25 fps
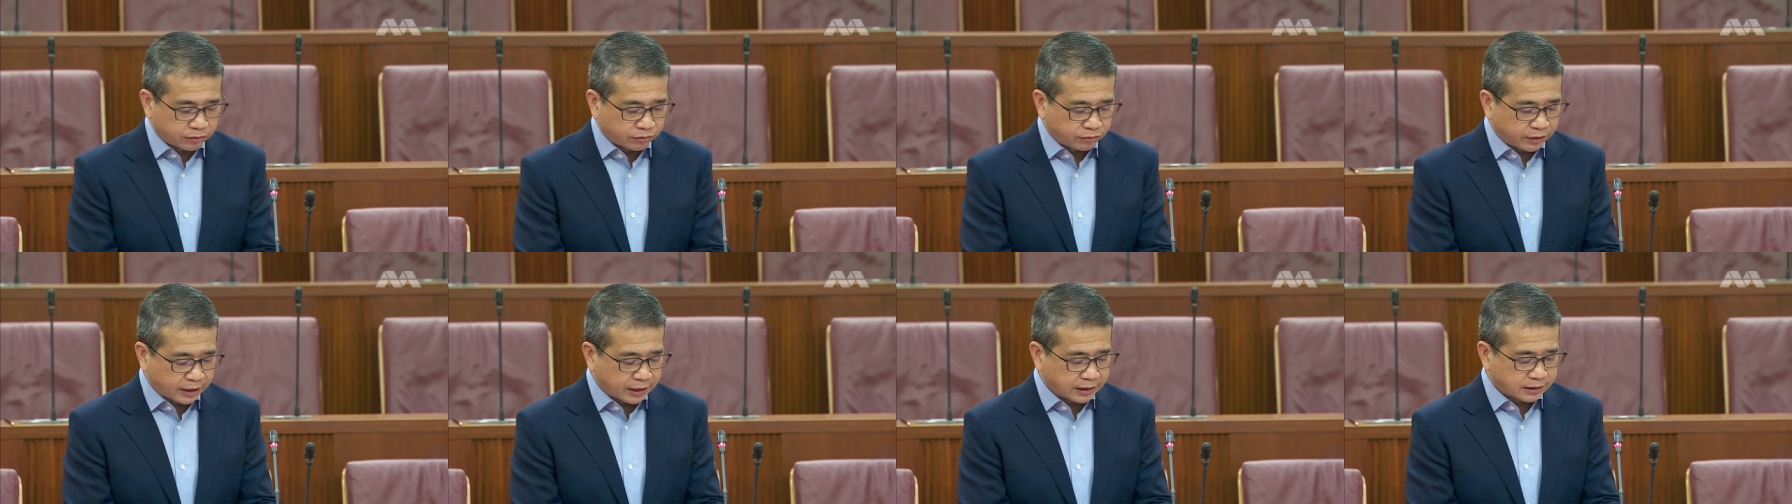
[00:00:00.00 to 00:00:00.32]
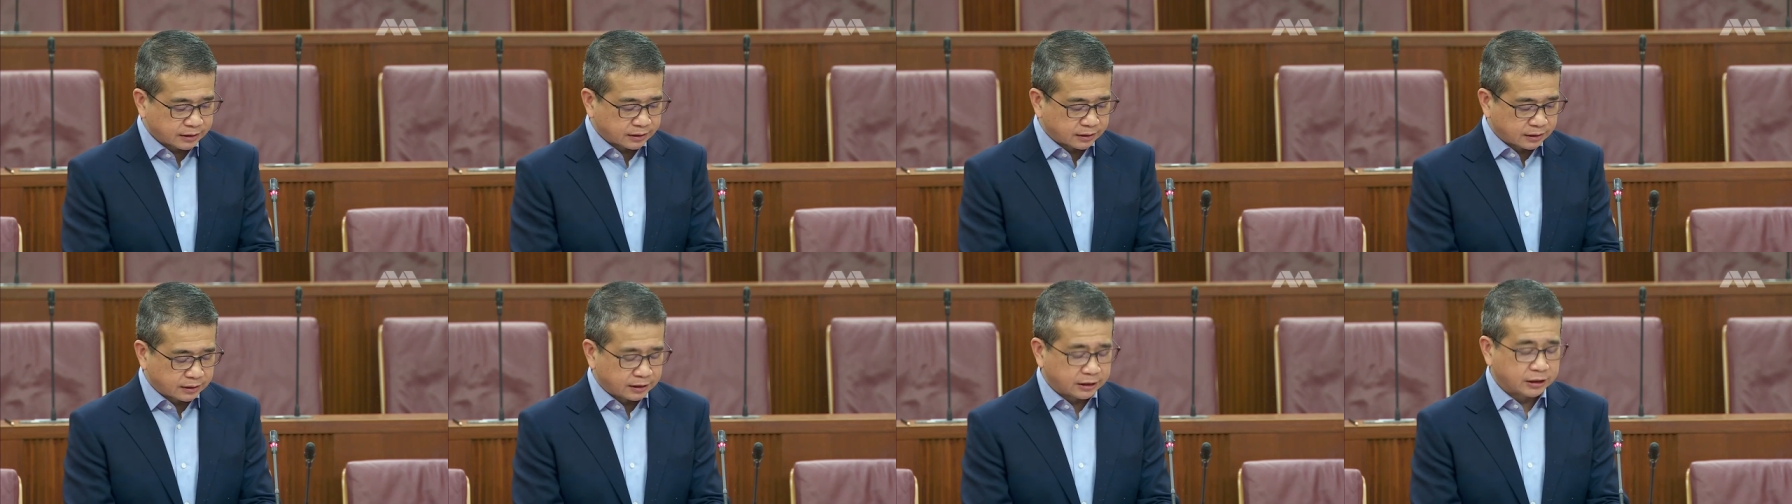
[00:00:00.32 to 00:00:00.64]

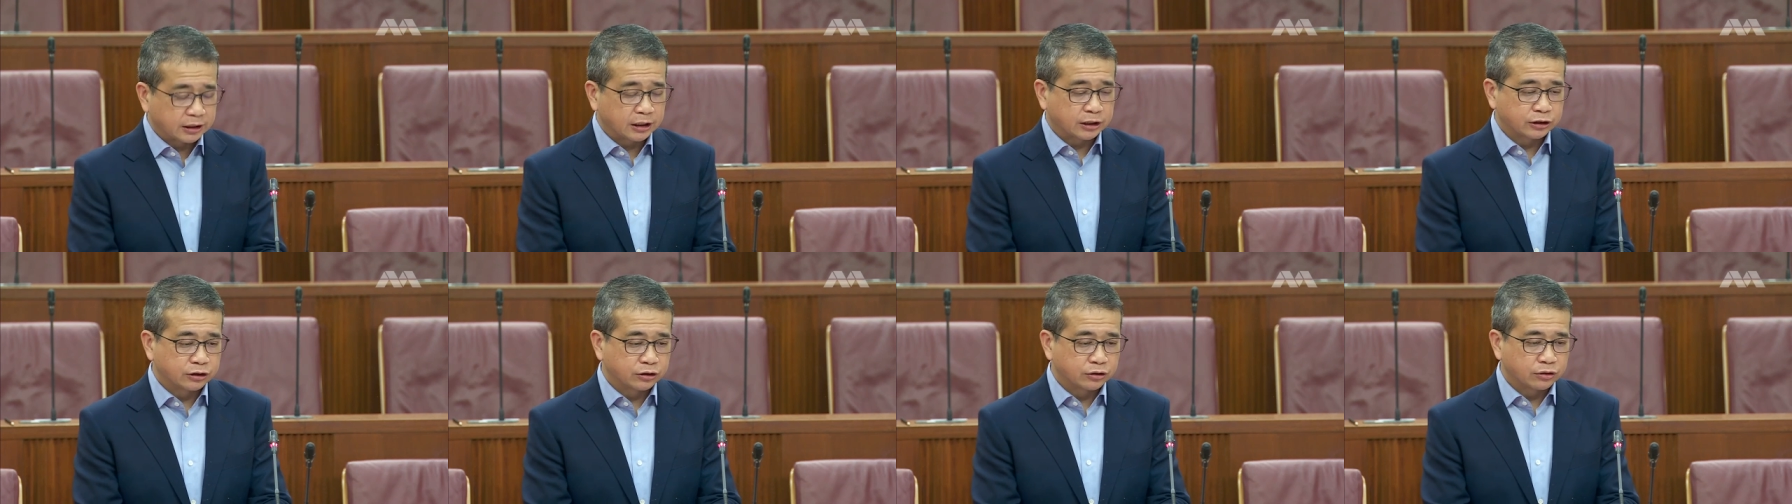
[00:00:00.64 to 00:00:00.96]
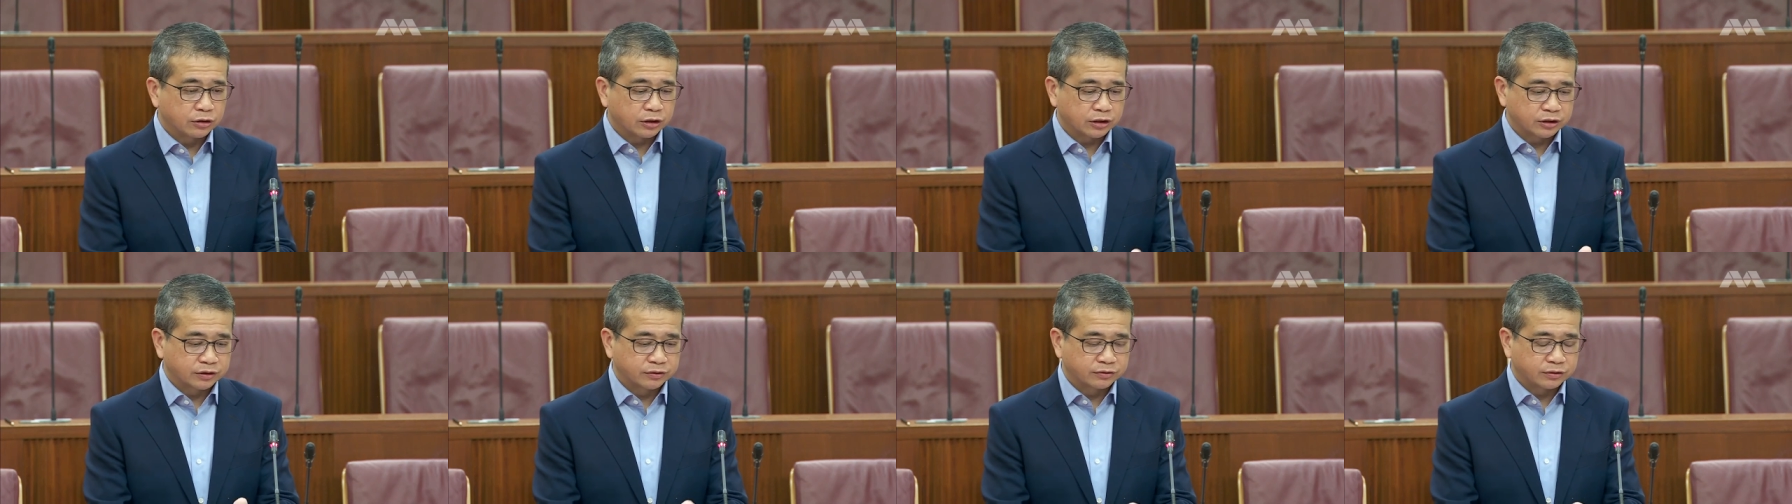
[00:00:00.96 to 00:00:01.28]
raised litigation
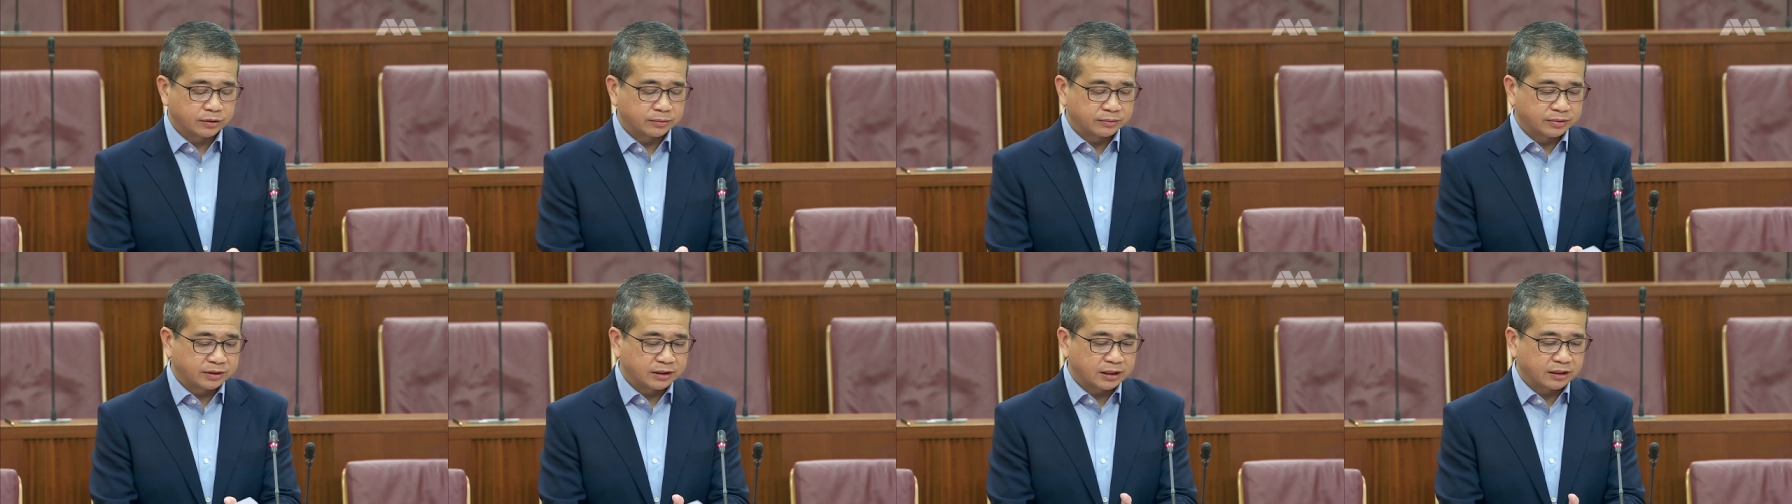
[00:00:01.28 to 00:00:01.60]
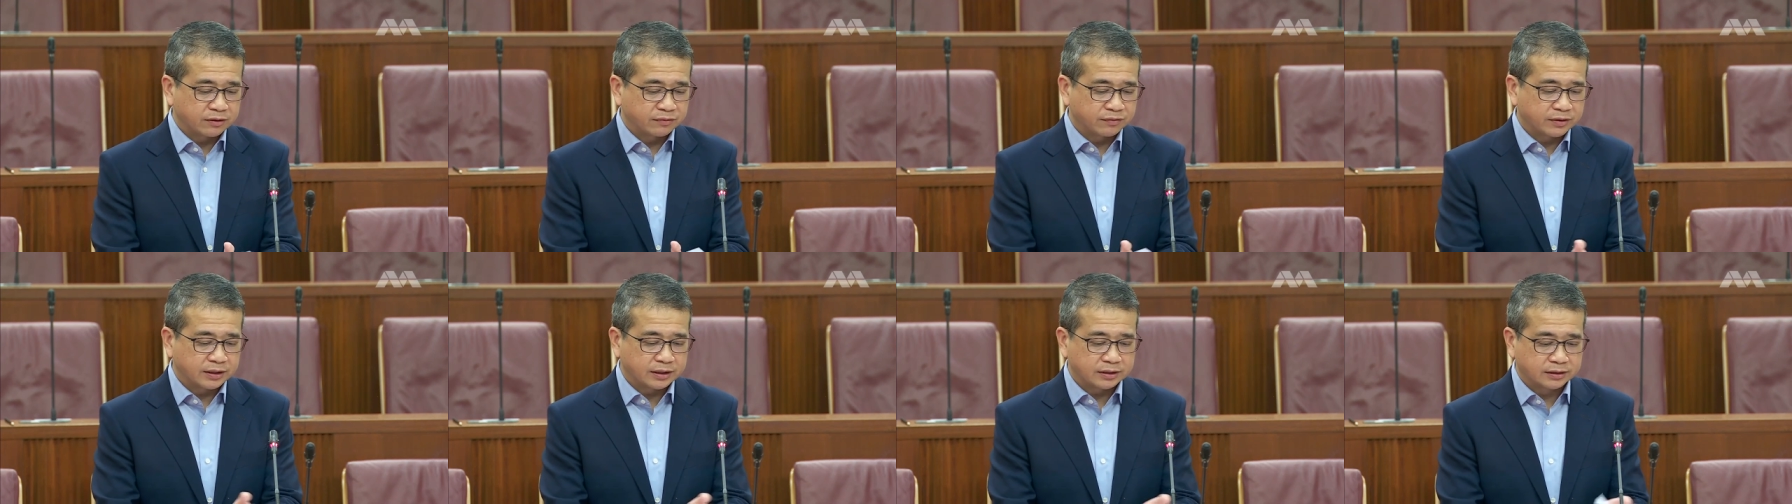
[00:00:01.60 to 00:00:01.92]
costs from
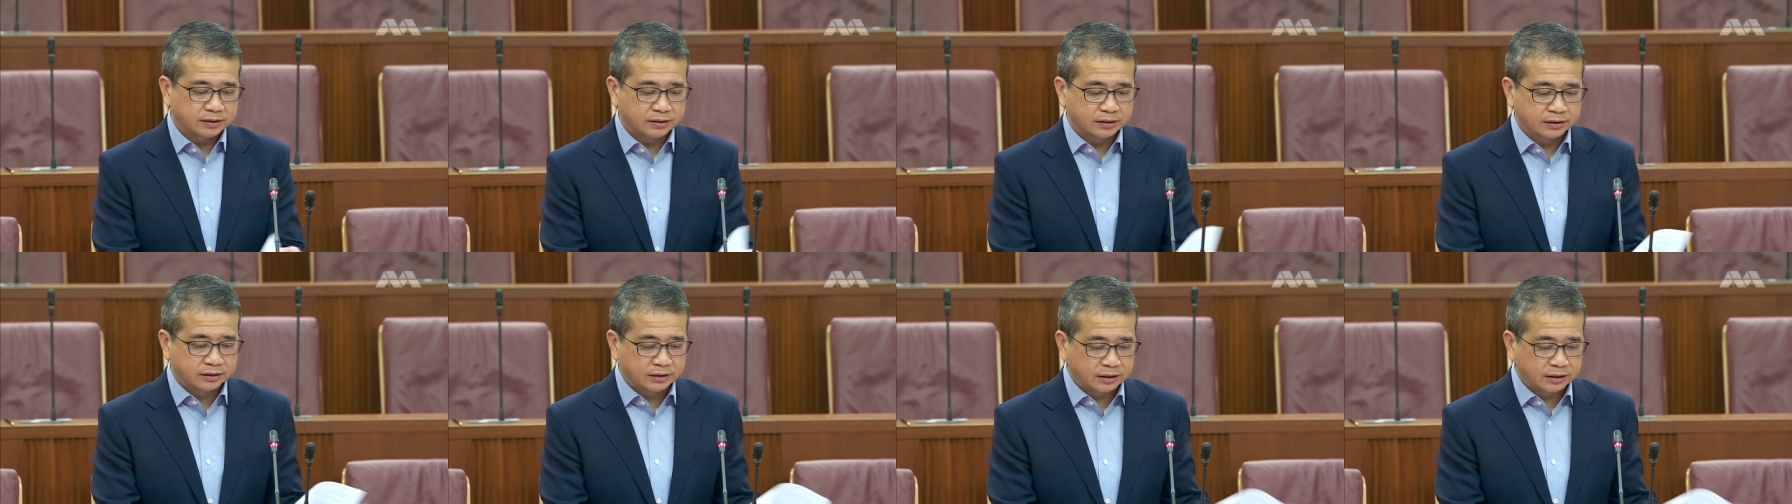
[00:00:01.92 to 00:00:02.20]
CFAs.